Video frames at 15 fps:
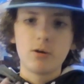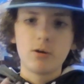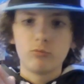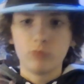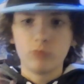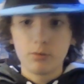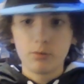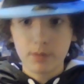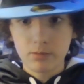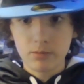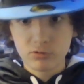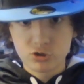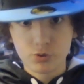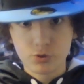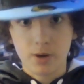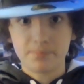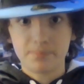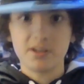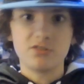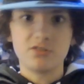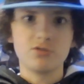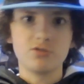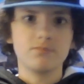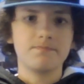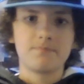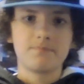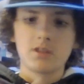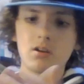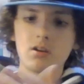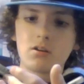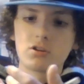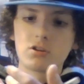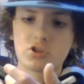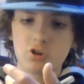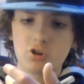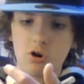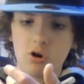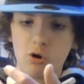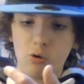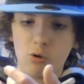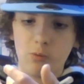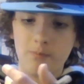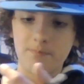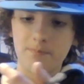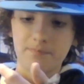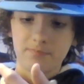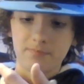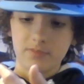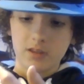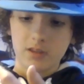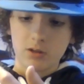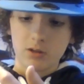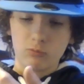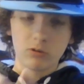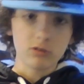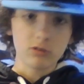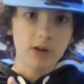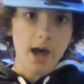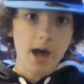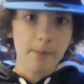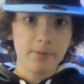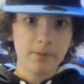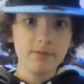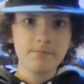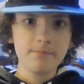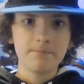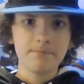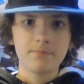Won't be able to update you. So, what'll happen